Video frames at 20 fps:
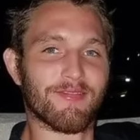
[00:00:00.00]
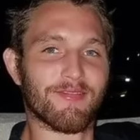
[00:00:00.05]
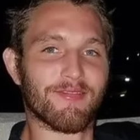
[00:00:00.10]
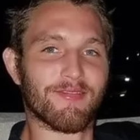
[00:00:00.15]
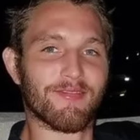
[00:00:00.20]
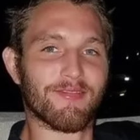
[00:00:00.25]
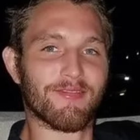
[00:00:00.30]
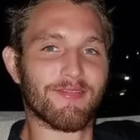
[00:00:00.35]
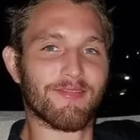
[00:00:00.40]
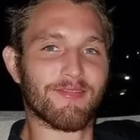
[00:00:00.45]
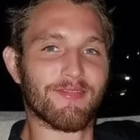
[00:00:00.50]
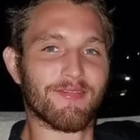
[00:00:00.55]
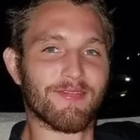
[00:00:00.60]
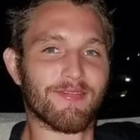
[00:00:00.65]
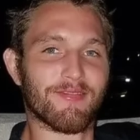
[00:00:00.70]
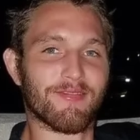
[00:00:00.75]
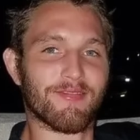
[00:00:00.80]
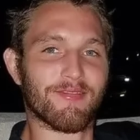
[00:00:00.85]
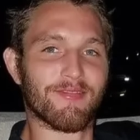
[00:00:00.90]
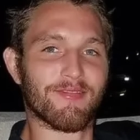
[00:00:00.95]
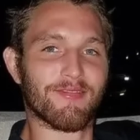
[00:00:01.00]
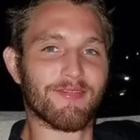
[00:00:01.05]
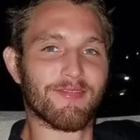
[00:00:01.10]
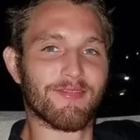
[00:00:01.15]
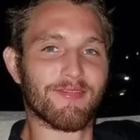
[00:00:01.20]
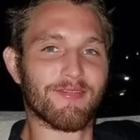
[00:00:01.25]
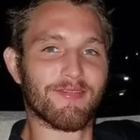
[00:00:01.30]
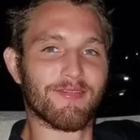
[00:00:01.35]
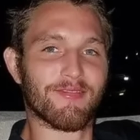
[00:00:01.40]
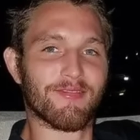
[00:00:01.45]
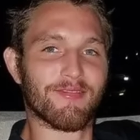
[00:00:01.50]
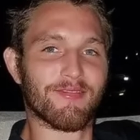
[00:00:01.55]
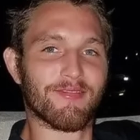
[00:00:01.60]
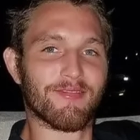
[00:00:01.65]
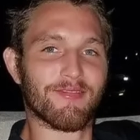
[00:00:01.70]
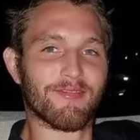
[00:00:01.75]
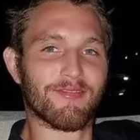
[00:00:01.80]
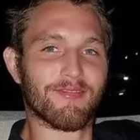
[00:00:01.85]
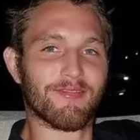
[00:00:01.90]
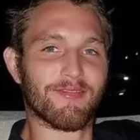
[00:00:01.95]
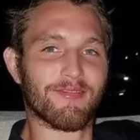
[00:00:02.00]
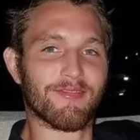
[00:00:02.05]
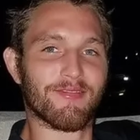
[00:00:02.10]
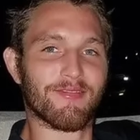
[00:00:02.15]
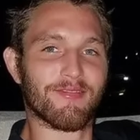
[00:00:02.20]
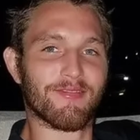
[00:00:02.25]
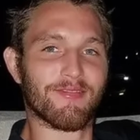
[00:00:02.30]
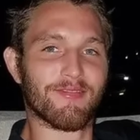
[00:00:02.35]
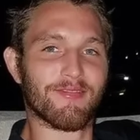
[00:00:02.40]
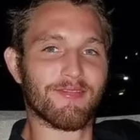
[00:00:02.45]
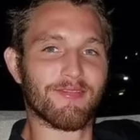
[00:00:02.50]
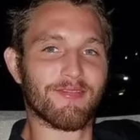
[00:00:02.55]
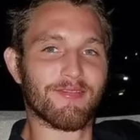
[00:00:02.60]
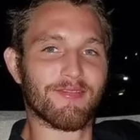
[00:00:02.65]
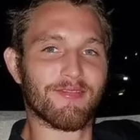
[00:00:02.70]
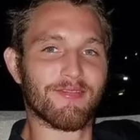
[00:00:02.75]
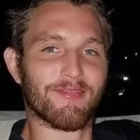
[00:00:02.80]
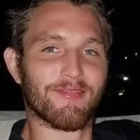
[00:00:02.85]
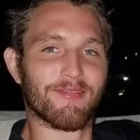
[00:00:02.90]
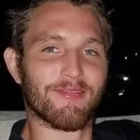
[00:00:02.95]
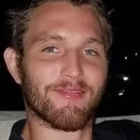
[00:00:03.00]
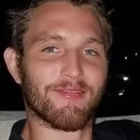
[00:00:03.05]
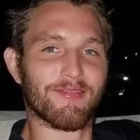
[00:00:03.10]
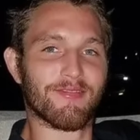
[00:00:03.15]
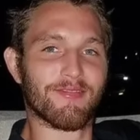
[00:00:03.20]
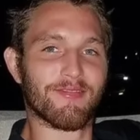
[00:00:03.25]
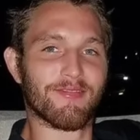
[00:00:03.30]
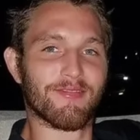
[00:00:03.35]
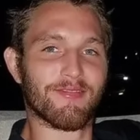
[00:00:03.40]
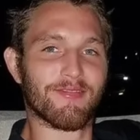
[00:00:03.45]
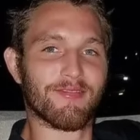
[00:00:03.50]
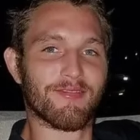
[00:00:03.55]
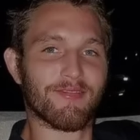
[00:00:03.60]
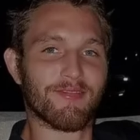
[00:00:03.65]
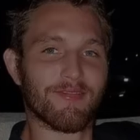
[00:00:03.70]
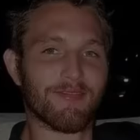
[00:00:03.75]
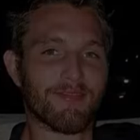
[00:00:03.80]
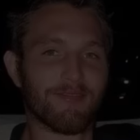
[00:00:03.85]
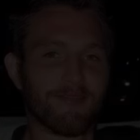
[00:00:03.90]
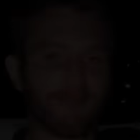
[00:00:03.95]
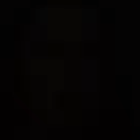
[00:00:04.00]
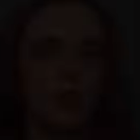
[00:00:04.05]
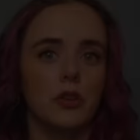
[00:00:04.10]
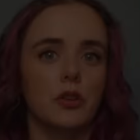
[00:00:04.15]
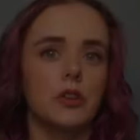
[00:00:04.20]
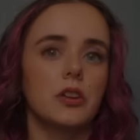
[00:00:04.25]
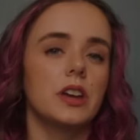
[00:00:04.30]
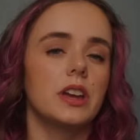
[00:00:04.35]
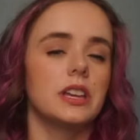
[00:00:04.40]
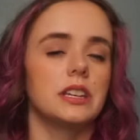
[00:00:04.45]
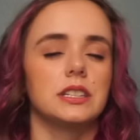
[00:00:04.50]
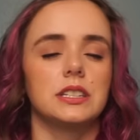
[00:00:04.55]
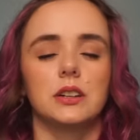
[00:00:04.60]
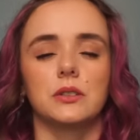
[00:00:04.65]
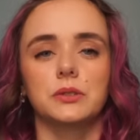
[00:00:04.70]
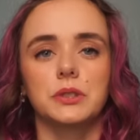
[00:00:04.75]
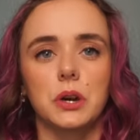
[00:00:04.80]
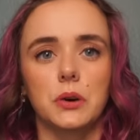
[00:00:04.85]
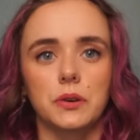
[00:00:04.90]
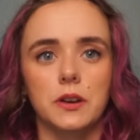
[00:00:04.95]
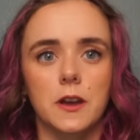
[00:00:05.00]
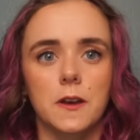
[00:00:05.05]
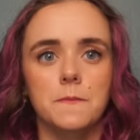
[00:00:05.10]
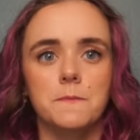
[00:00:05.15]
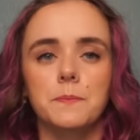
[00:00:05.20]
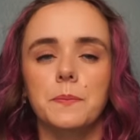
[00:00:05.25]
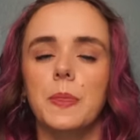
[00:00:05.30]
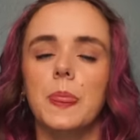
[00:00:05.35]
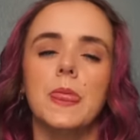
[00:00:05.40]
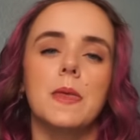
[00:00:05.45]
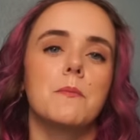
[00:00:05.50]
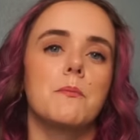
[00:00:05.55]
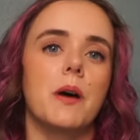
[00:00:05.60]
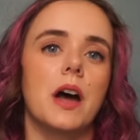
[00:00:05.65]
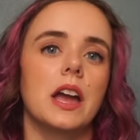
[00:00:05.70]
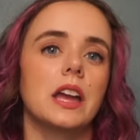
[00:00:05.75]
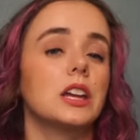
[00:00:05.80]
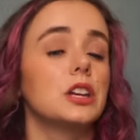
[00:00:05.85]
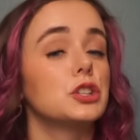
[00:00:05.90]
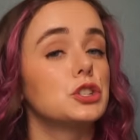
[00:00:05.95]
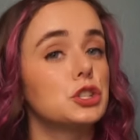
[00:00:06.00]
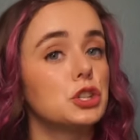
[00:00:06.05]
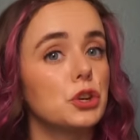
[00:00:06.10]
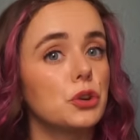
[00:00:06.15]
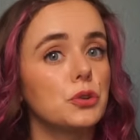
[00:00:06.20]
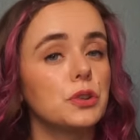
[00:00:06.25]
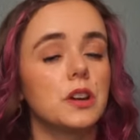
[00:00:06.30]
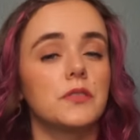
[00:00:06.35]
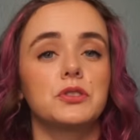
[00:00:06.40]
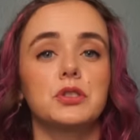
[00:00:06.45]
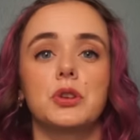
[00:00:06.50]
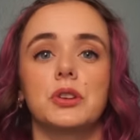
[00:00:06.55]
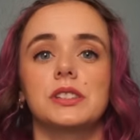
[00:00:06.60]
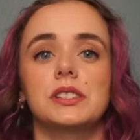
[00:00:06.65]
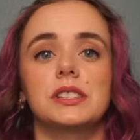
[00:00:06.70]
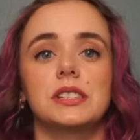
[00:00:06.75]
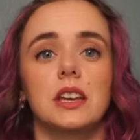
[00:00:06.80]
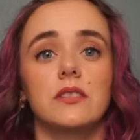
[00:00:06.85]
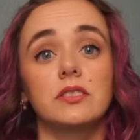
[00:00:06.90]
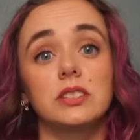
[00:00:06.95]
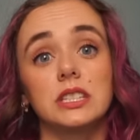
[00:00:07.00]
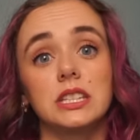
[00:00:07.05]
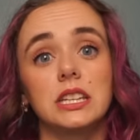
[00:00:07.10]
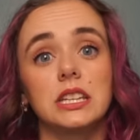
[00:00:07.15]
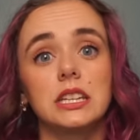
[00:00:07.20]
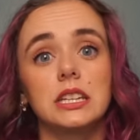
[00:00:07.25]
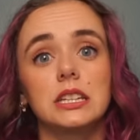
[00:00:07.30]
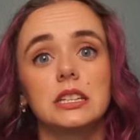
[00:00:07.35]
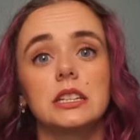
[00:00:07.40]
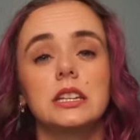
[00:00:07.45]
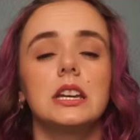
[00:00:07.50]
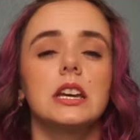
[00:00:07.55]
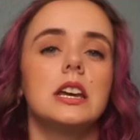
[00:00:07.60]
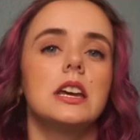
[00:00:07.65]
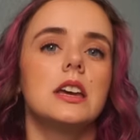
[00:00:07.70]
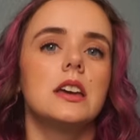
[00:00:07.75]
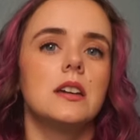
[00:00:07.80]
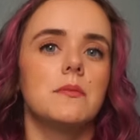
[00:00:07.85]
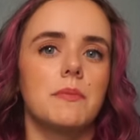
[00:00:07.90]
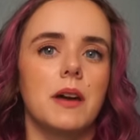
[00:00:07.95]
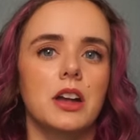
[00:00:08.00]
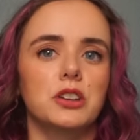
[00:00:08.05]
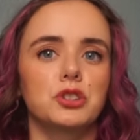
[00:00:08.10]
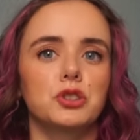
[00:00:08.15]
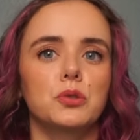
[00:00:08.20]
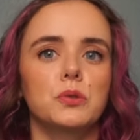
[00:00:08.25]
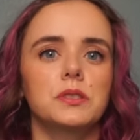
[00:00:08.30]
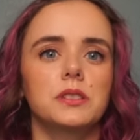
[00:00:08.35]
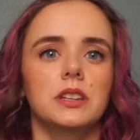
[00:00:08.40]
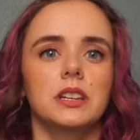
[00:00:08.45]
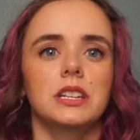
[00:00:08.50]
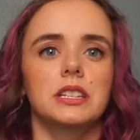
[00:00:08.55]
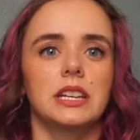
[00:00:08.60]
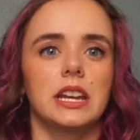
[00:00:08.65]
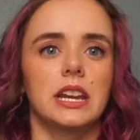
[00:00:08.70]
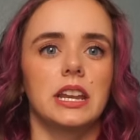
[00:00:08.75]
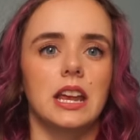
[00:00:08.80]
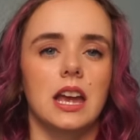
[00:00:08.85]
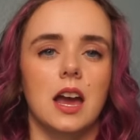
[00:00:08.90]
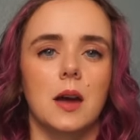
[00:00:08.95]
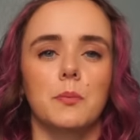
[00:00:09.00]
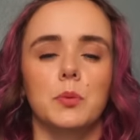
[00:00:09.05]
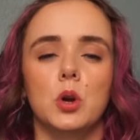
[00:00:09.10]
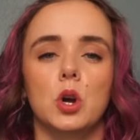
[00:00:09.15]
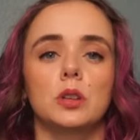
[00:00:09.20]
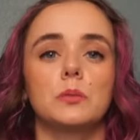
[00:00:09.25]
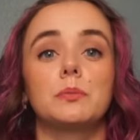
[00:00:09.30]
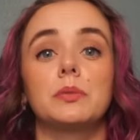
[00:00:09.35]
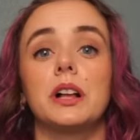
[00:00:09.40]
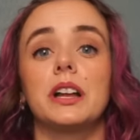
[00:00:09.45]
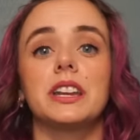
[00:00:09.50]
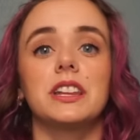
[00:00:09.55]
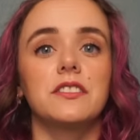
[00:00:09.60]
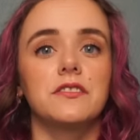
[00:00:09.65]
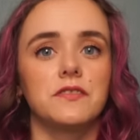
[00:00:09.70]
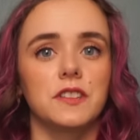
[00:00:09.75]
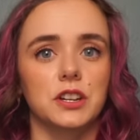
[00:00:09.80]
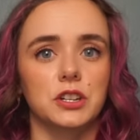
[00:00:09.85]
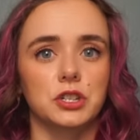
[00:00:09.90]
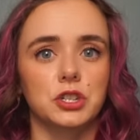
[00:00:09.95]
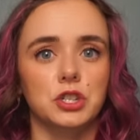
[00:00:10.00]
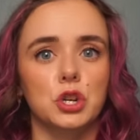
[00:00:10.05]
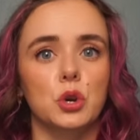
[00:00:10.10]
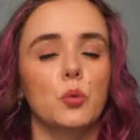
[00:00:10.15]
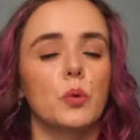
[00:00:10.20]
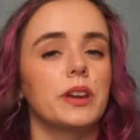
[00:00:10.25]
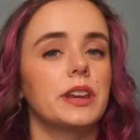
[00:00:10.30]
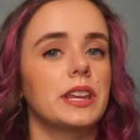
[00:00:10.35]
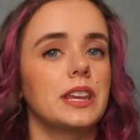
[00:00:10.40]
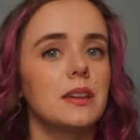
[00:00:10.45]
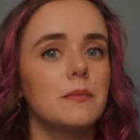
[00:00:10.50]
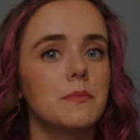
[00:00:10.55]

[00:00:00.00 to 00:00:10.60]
the time being, twenty-five-year-old Patrick was working a construction job with his father in Deltona. By June of two thousand seventeen, Patrick was on a dating app called Plenty of Fish when he